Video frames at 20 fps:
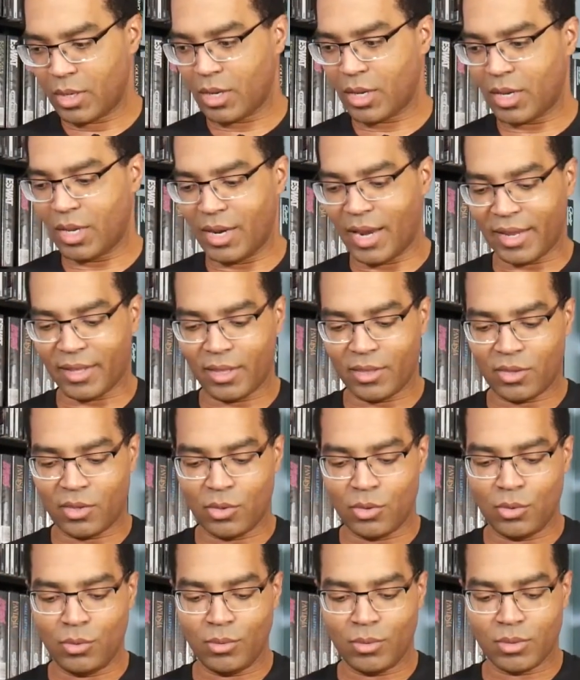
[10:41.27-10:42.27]
Connect it
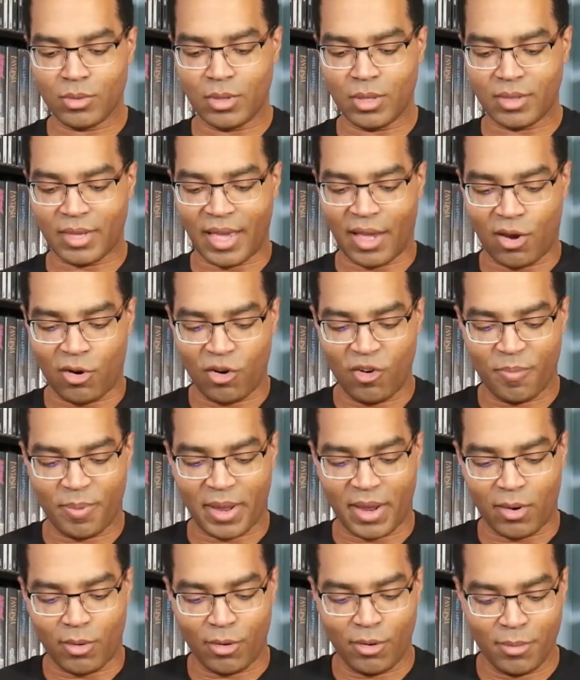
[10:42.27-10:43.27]
to the Tower of
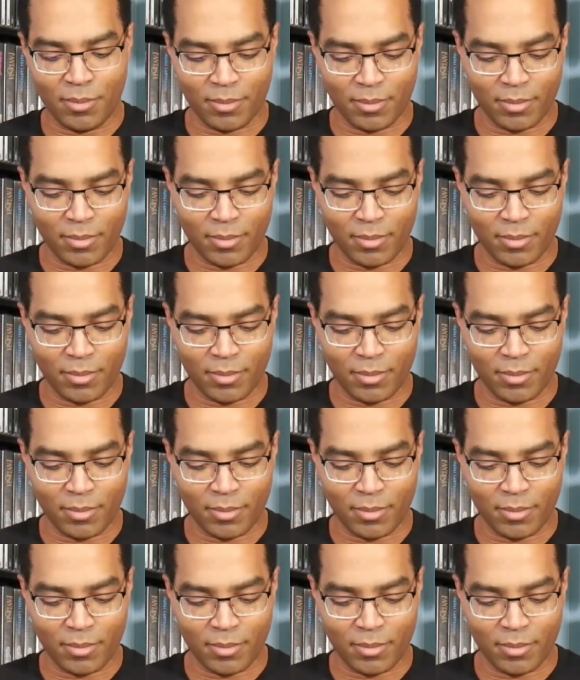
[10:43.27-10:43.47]
Power.